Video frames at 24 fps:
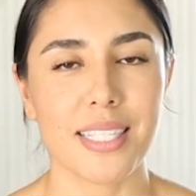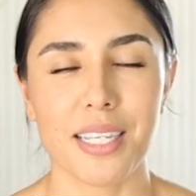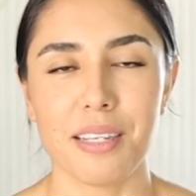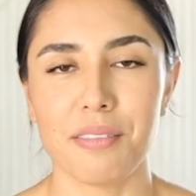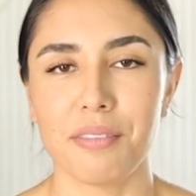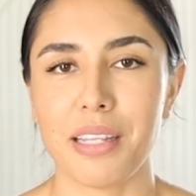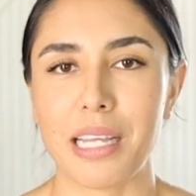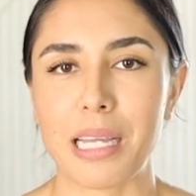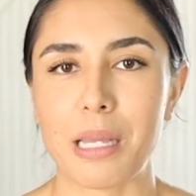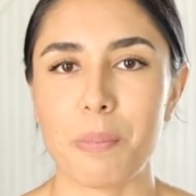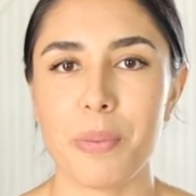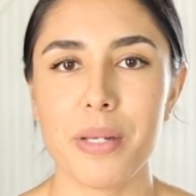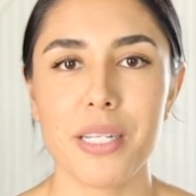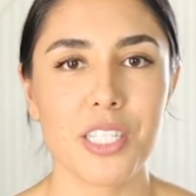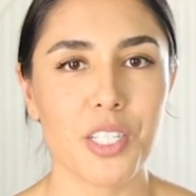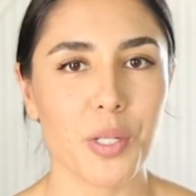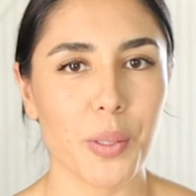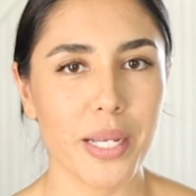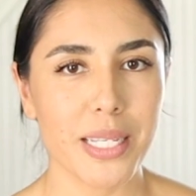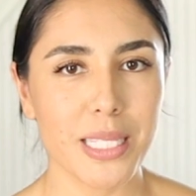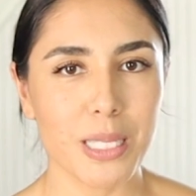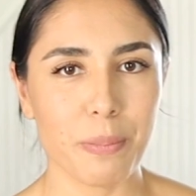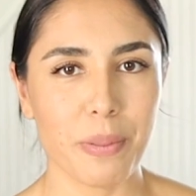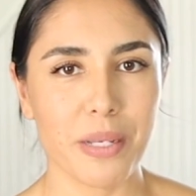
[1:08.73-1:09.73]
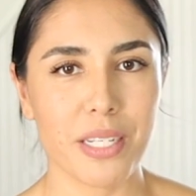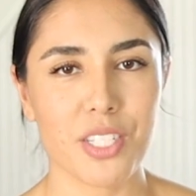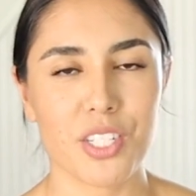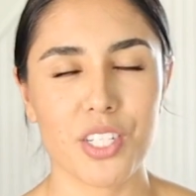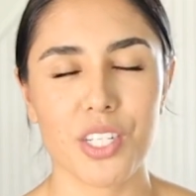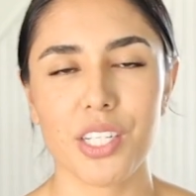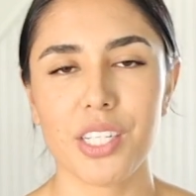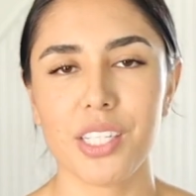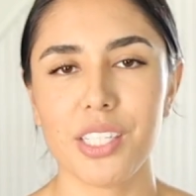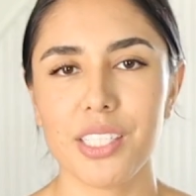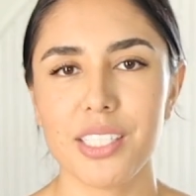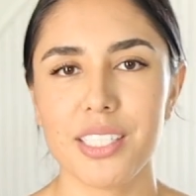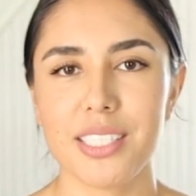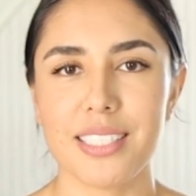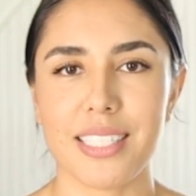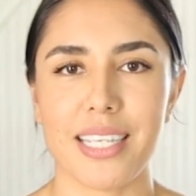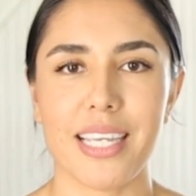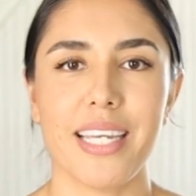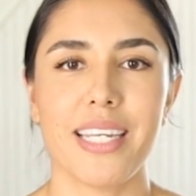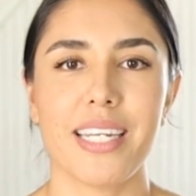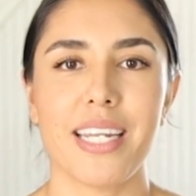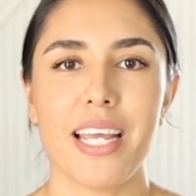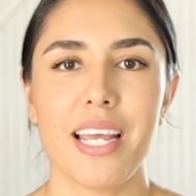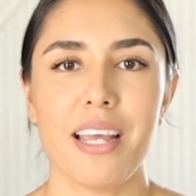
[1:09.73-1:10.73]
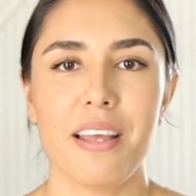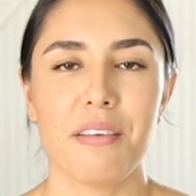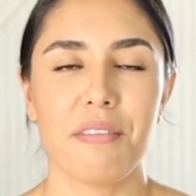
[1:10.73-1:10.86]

of like Pinterest pictures and